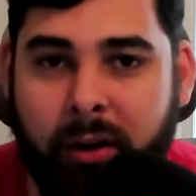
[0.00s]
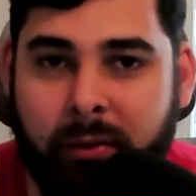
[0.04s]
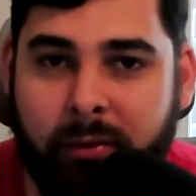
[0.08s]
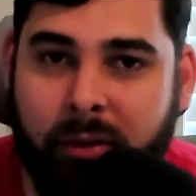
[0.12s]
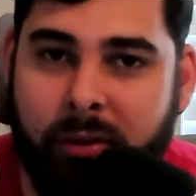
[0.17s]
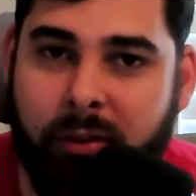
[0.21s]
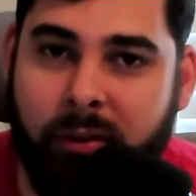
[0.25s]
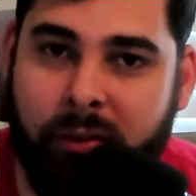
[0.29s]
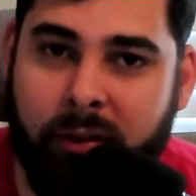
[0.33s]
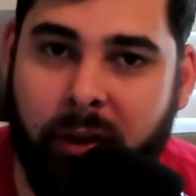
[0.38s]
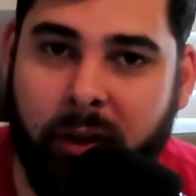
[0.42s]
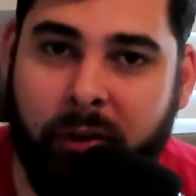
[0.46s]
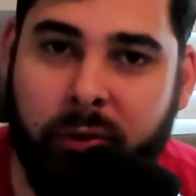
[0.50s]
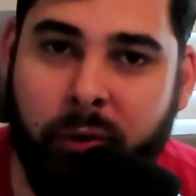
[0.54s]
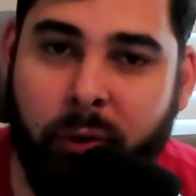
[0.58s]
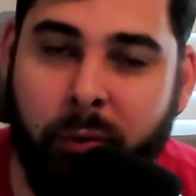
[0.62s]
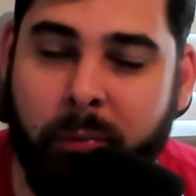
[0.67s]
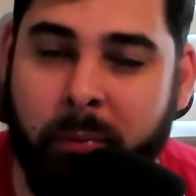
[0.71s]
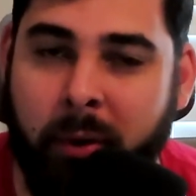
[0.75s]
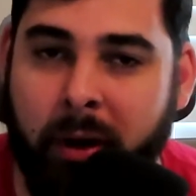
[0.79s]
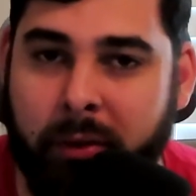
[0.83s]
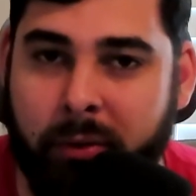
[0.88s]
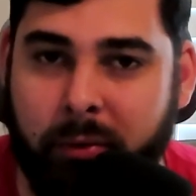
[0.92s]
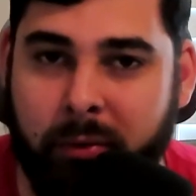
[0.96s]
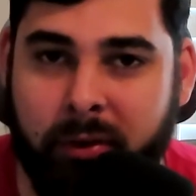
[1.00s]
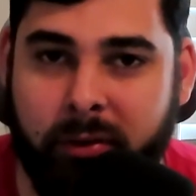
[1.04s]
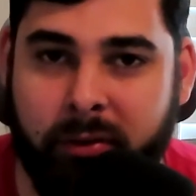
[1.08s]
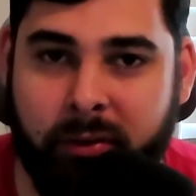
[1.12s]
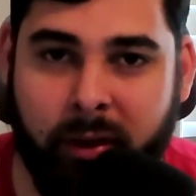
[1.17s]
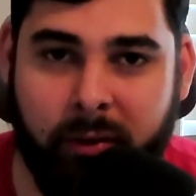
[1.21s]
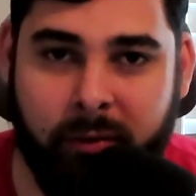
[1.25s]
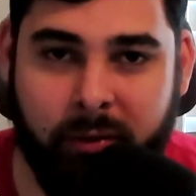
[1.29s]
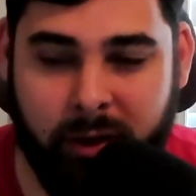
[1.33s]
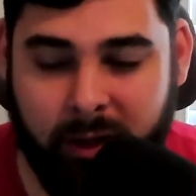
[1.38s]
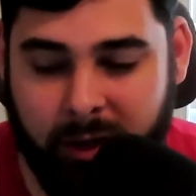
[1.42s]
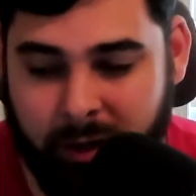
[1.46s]
Ever since I sold my
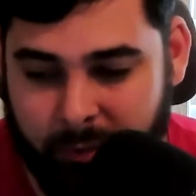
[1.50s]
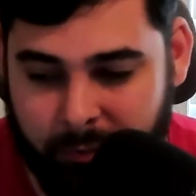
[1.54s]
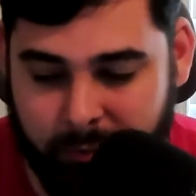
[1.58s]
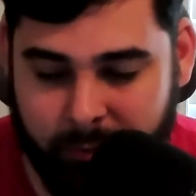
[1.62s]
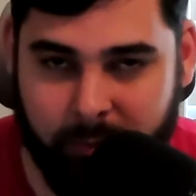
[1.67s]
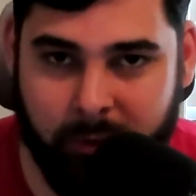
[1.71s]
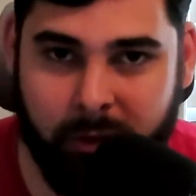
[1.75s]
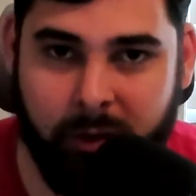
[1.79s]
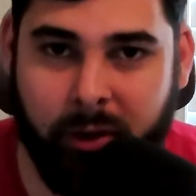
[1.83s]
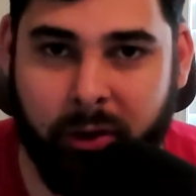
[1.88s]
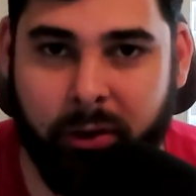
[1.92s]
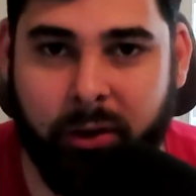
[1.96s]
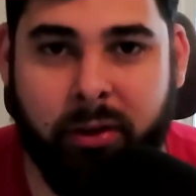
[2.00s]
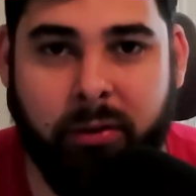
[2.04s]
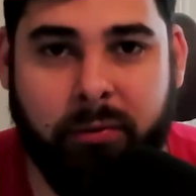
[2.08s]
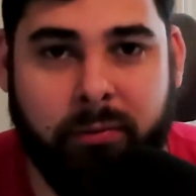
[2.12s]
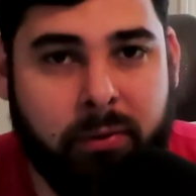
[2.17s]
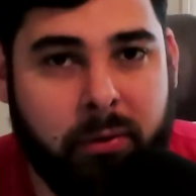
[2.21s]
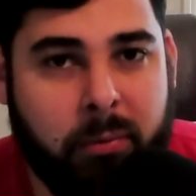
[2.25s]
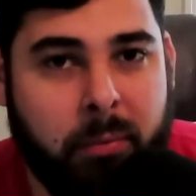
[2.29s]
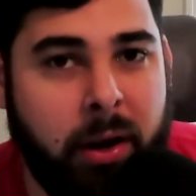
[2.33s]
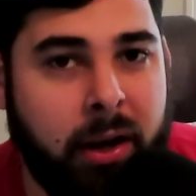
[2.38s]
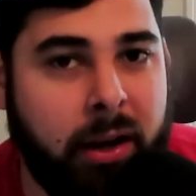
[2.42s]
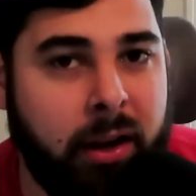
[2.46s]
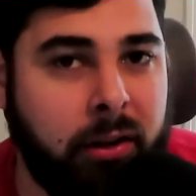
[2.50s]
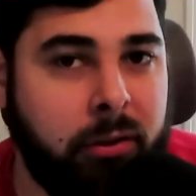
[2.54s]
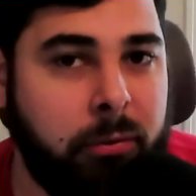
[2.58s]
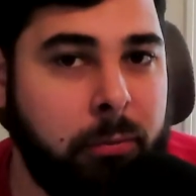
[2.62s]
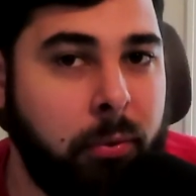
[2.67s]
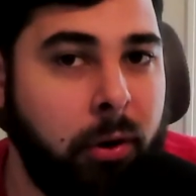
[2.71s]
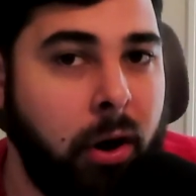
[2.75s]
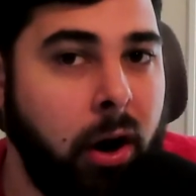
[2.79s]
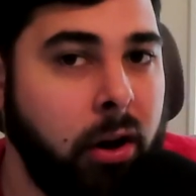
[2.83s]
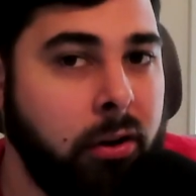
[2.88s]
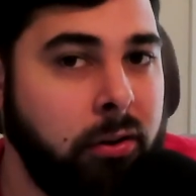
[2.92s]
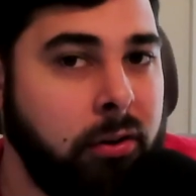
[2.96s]
370, I was really looking for my next
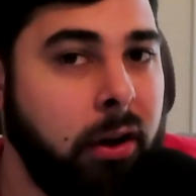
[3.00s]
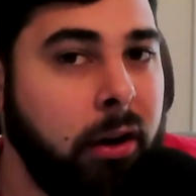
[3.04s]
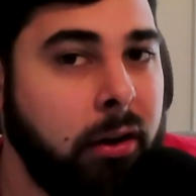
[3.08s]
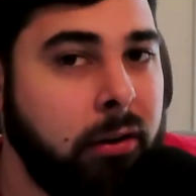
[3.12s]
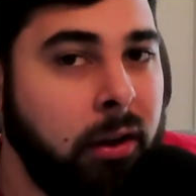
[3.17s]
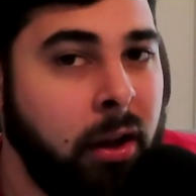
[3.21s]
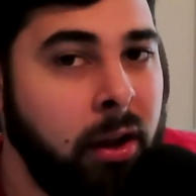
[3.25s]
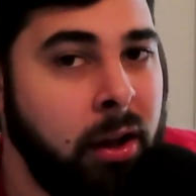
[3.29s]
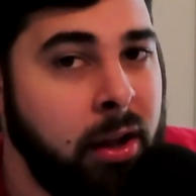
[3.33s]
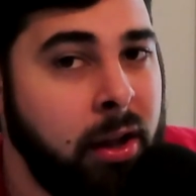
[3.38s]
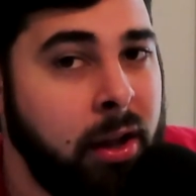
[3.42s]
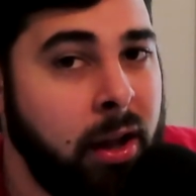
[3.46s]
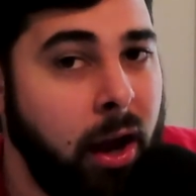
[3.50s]
project.